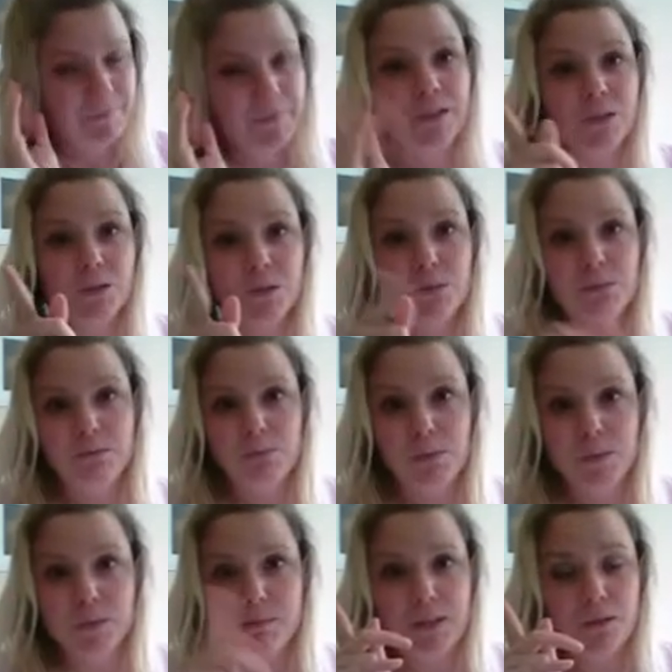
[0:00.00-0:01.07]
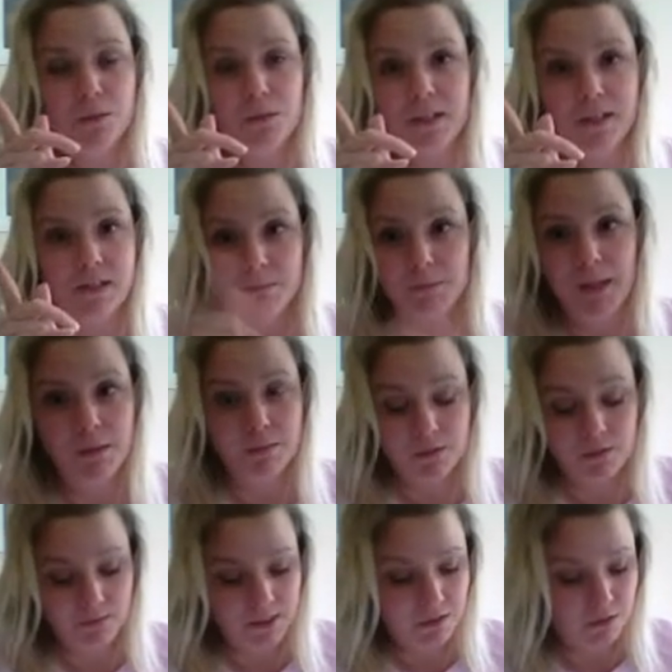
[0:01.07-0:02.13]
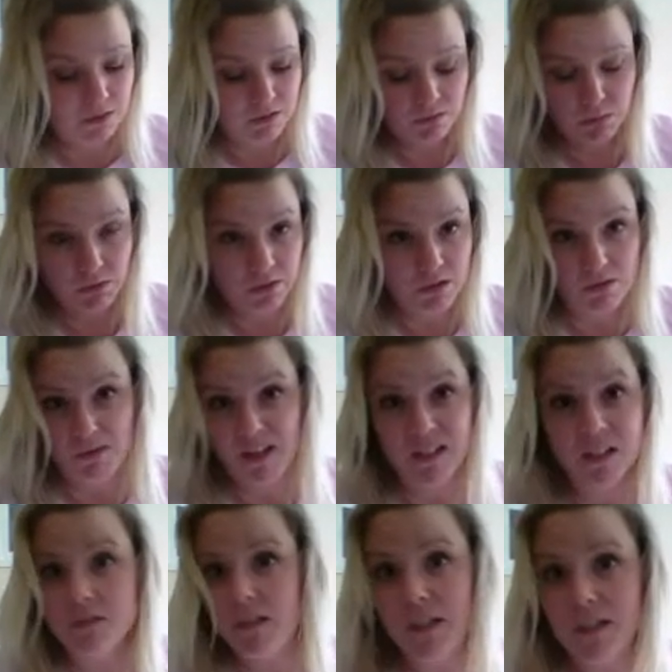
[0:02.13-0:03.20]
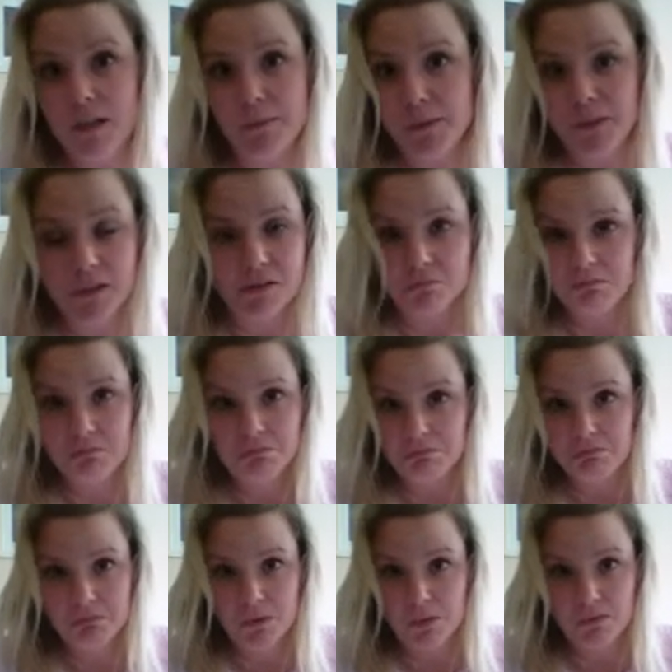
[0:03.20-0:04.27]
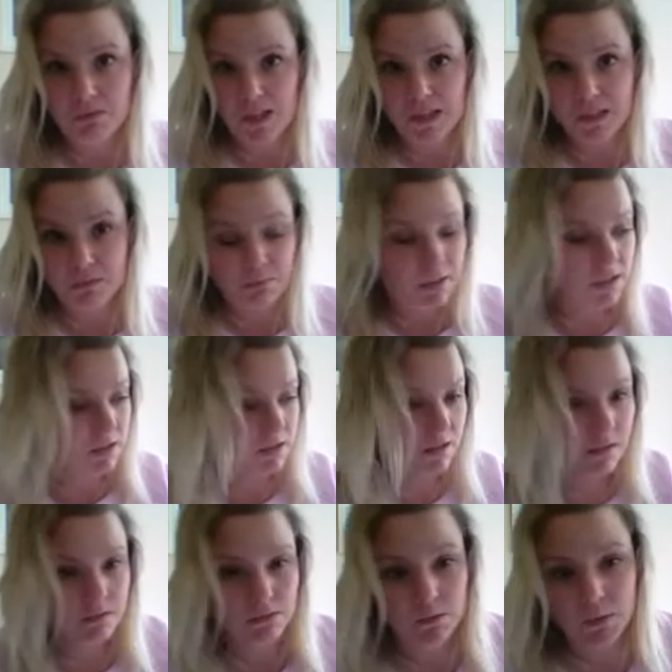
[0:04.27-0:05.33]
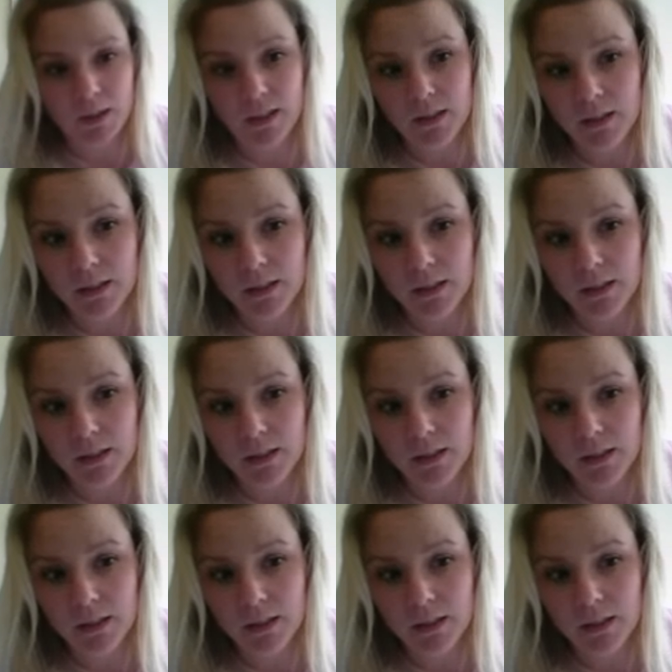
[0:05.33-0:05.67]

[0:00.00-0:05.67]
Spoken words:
So pause me, go get some paper to write on. We'll do the rest of the examples on random pages, okay?